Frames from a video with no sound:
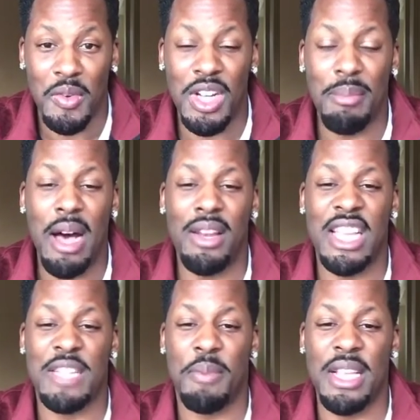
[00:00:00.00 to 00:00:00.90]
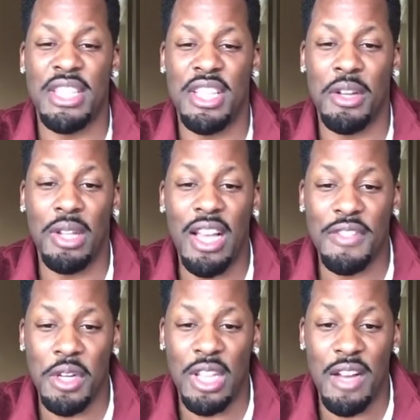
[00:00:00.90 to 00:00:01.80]
What about expressing your
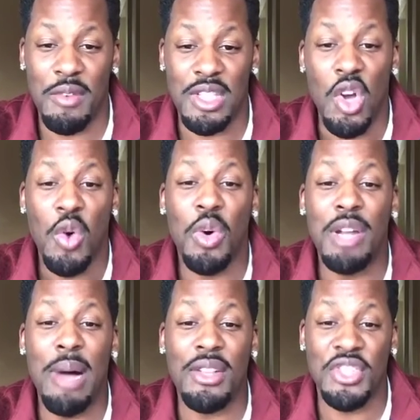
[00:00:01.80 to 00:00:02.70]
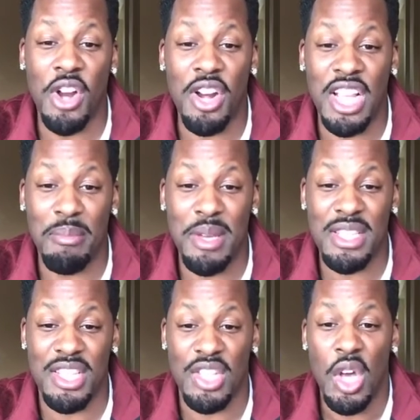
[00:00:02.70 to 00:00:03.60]
love to your loved ones? What about starting a
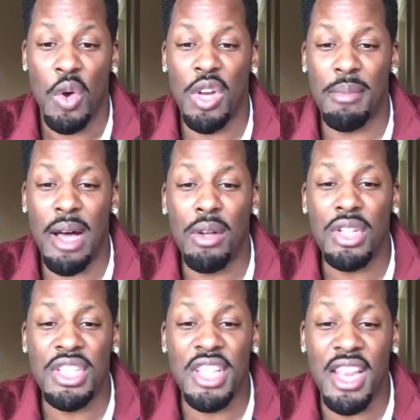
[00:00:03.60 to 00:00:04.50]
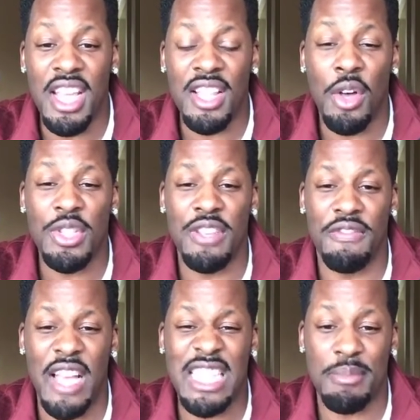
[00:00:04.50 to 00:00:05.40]
business? What about studying those
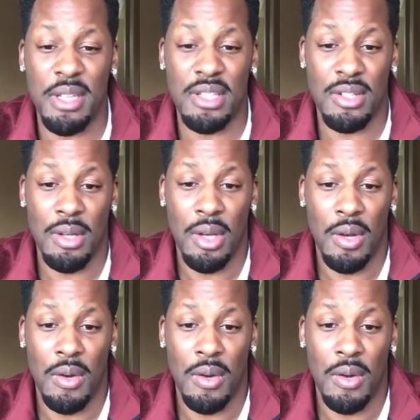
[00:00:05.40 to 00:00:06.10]
investments?